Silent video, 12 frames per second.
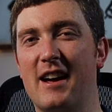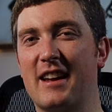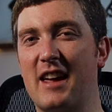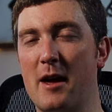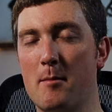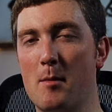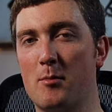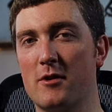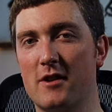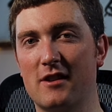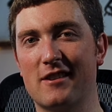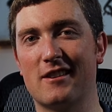I came up
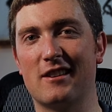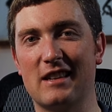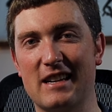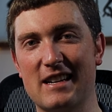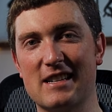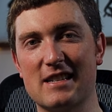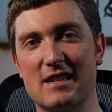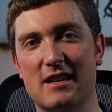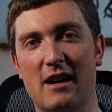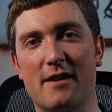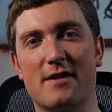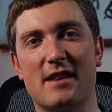with a little list
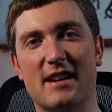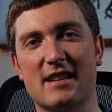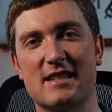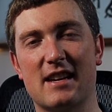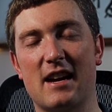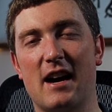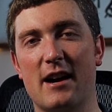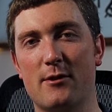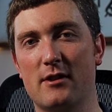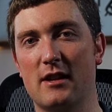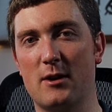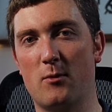of things that I
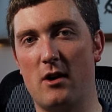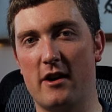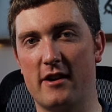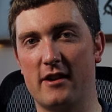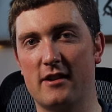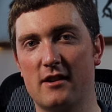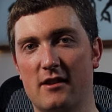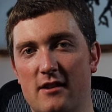really wanted.